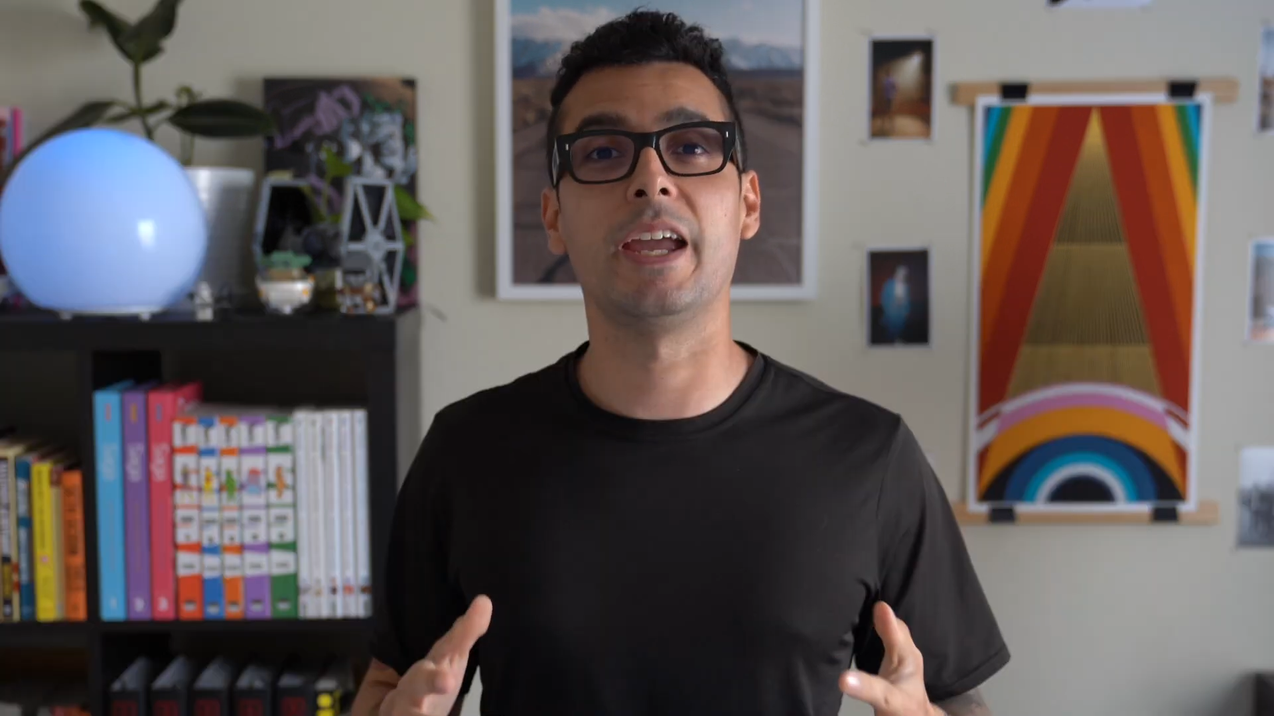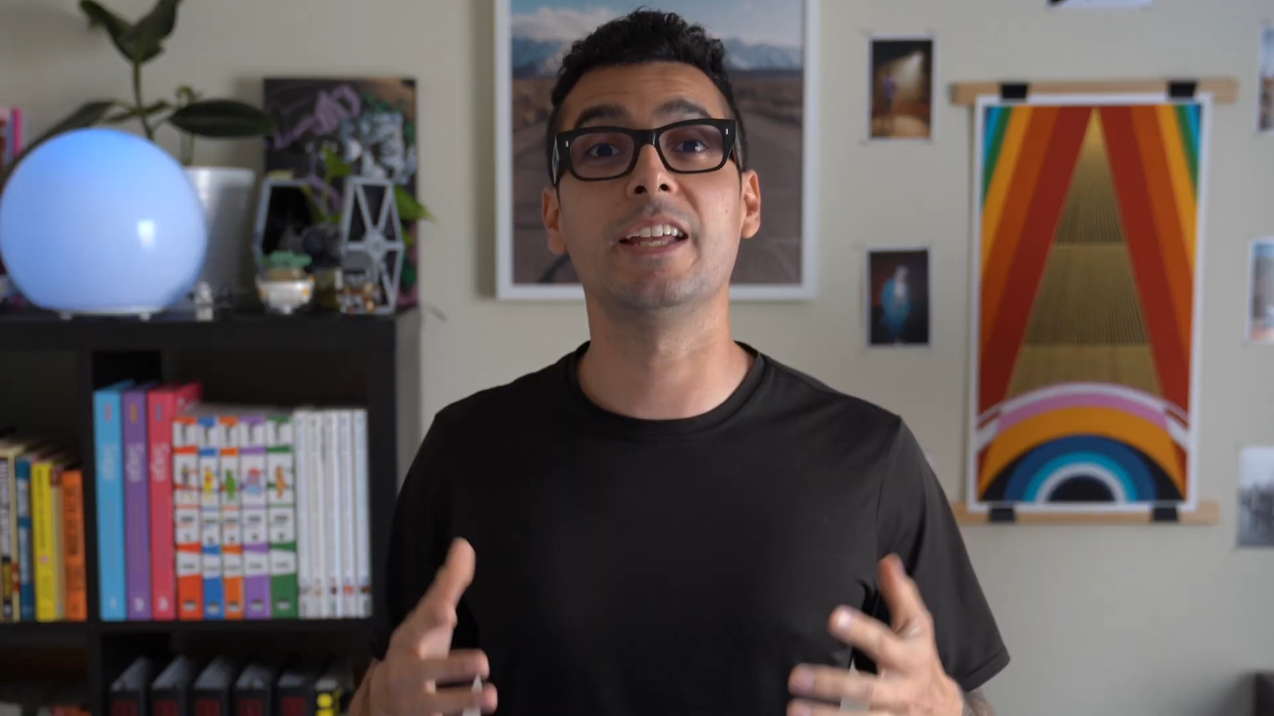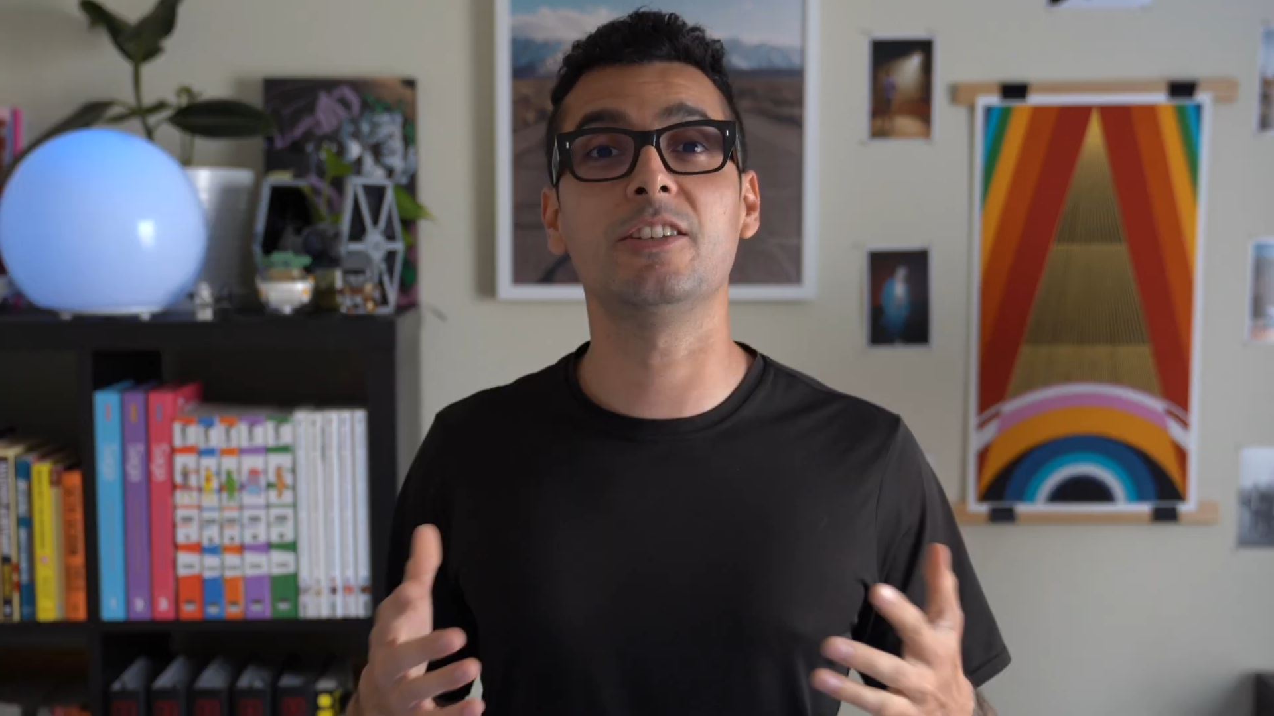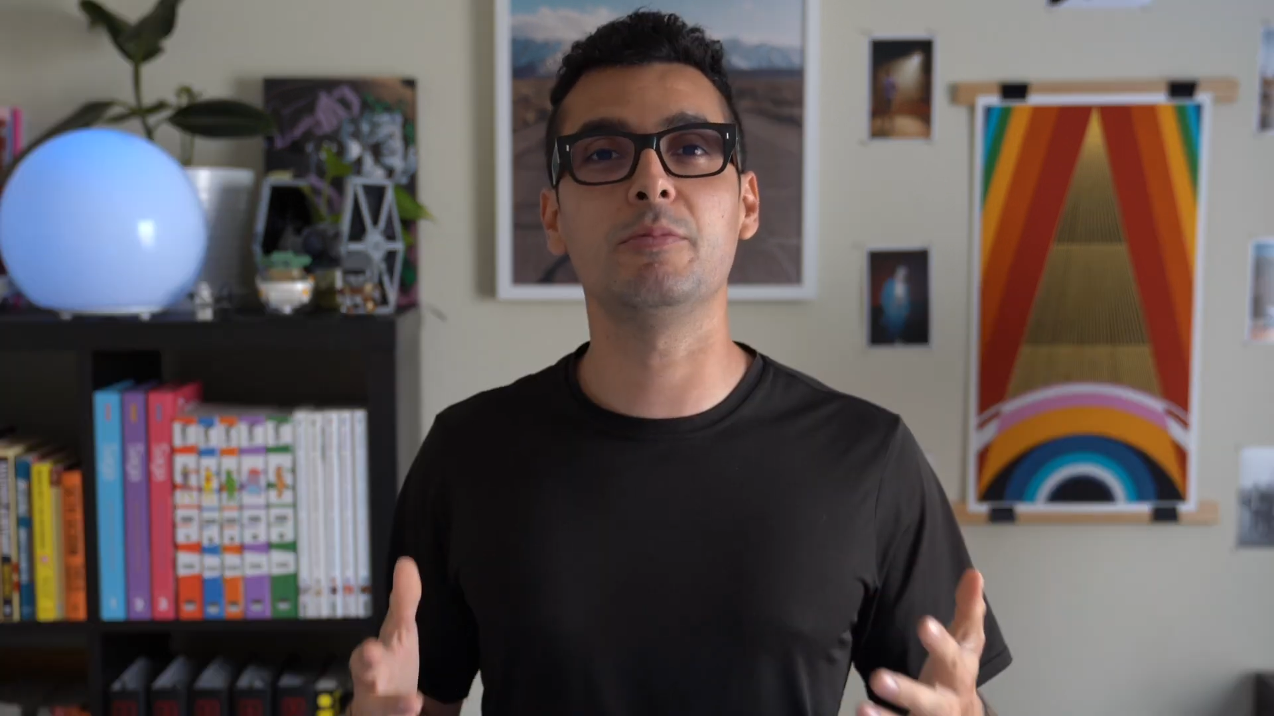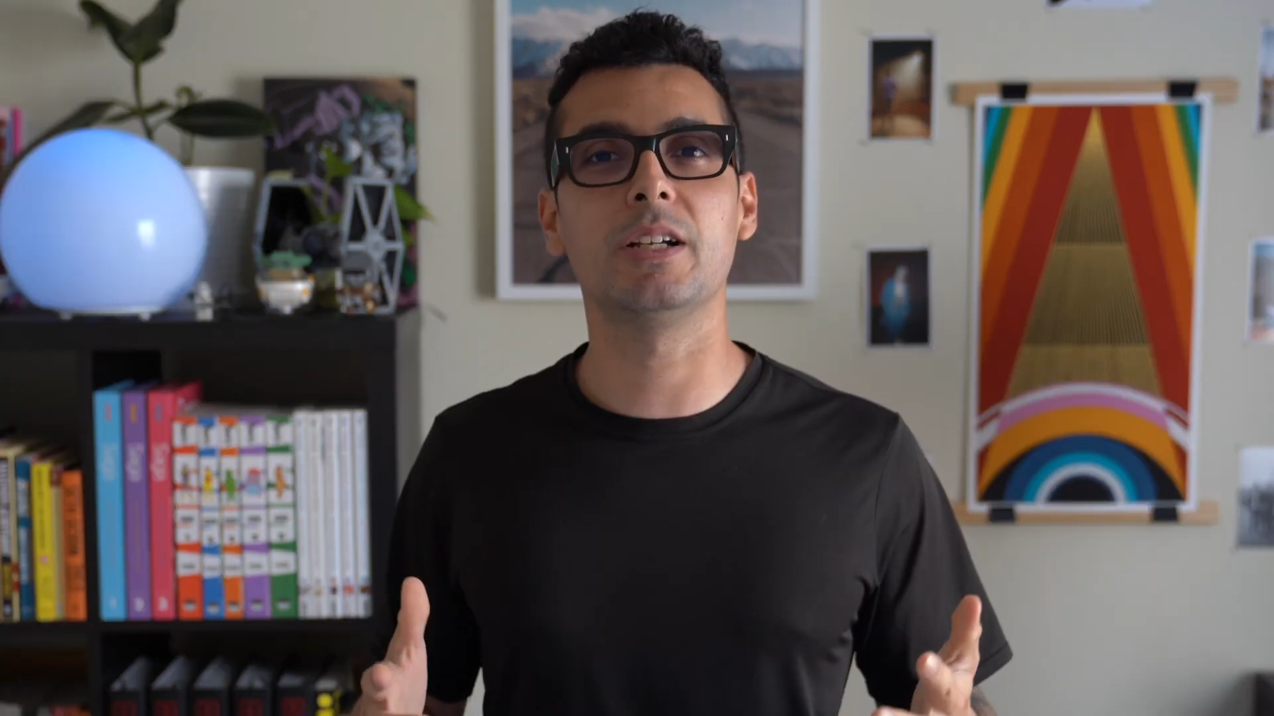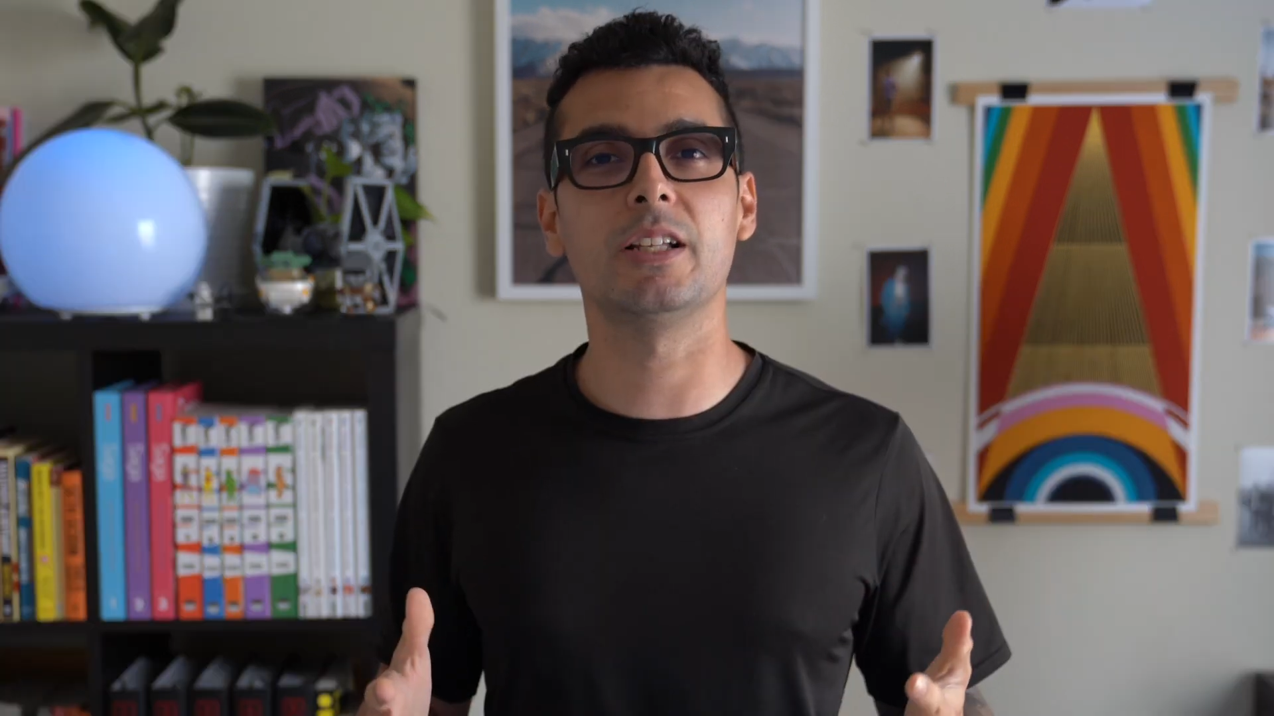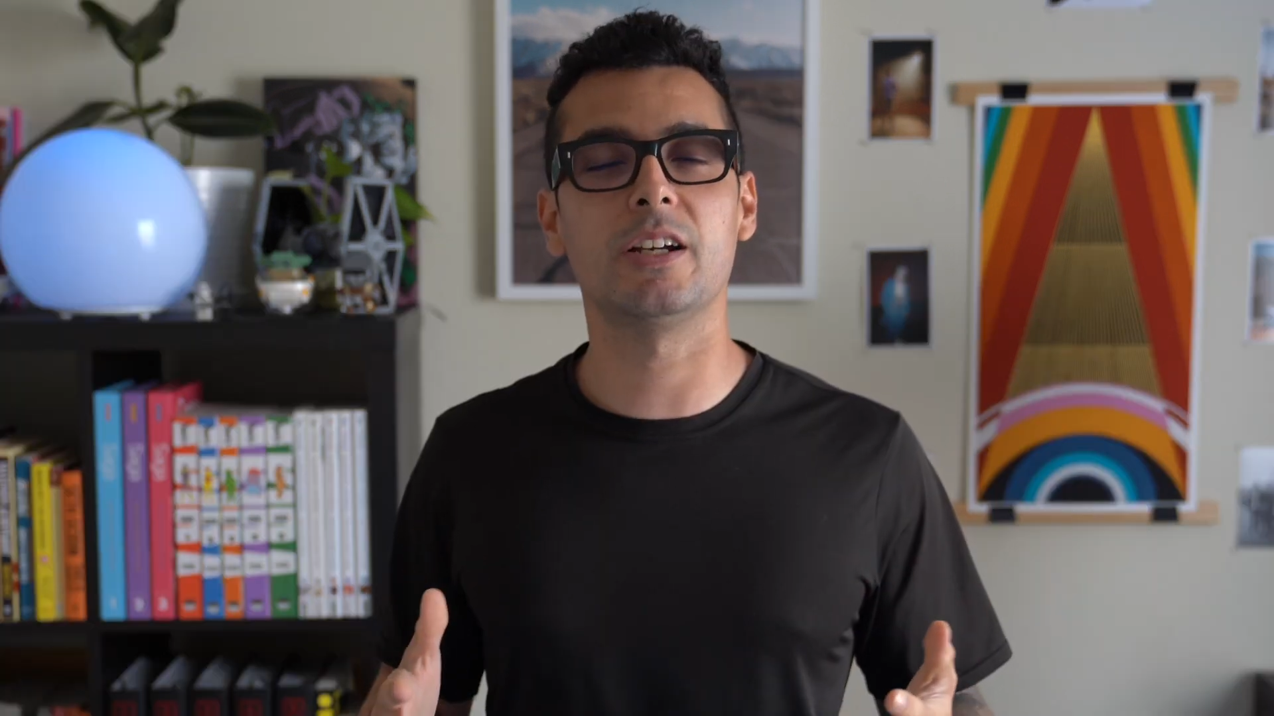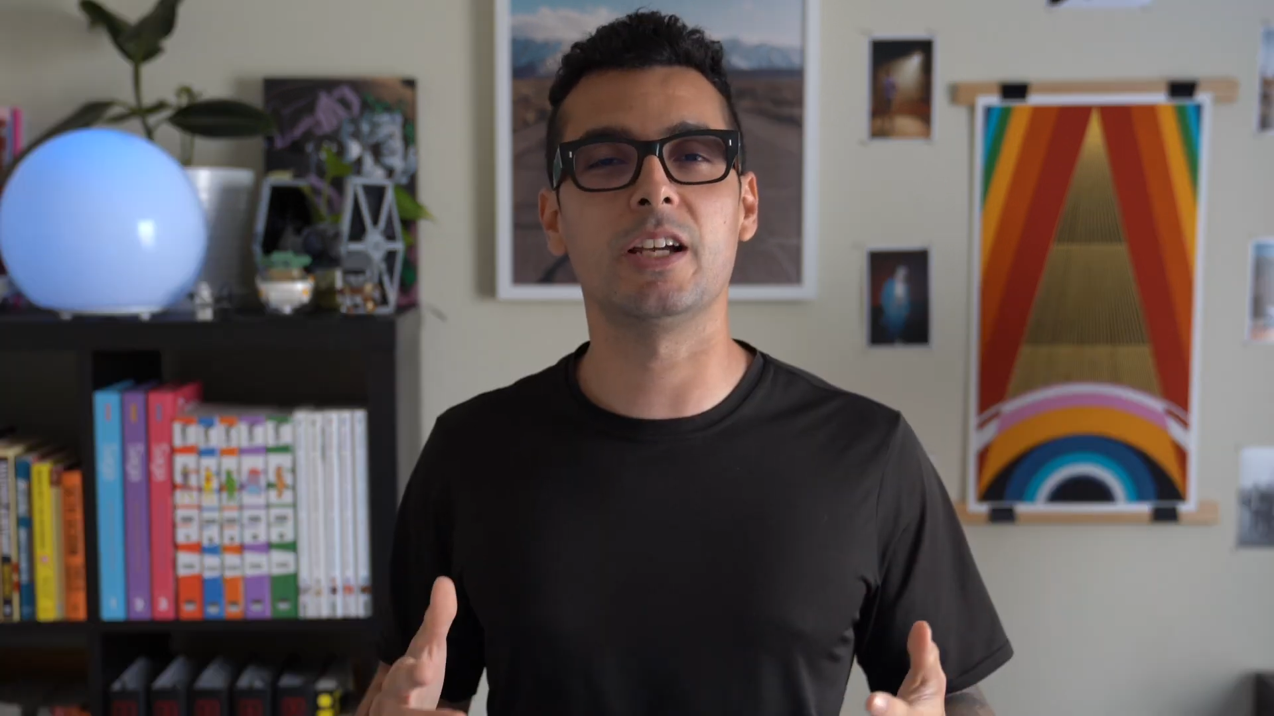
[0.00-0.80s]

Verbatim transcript: And to be clear,